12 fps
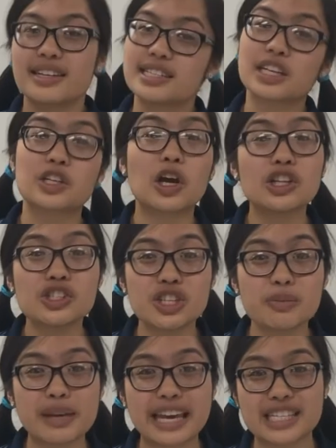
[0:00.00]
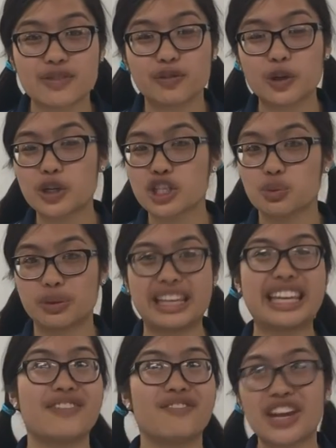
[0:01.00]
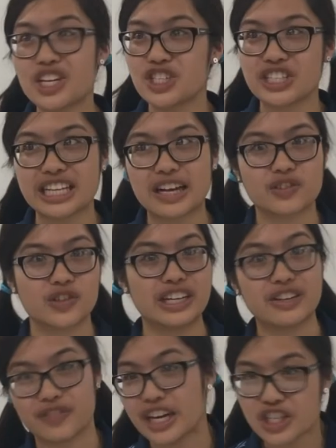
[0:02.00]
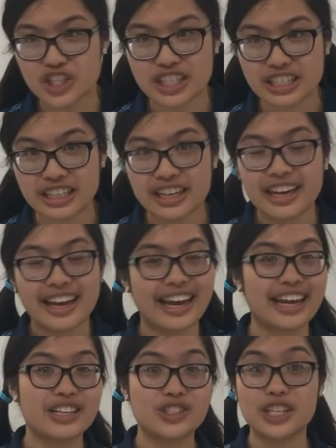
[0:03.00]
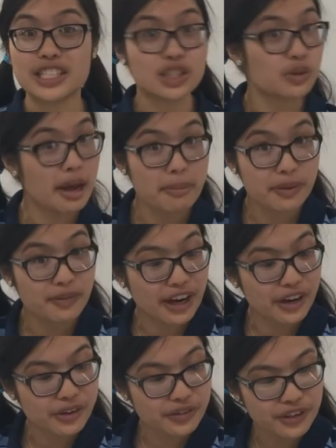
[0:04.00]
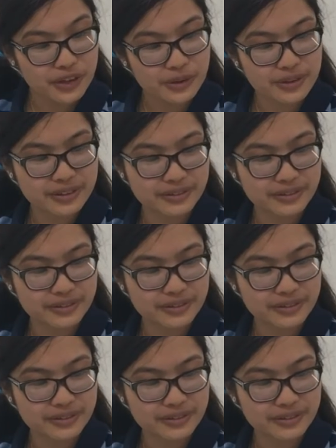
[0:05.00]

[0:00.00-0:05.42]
Technology began to flourish with innovation after innovation, and just to rapid fire a few.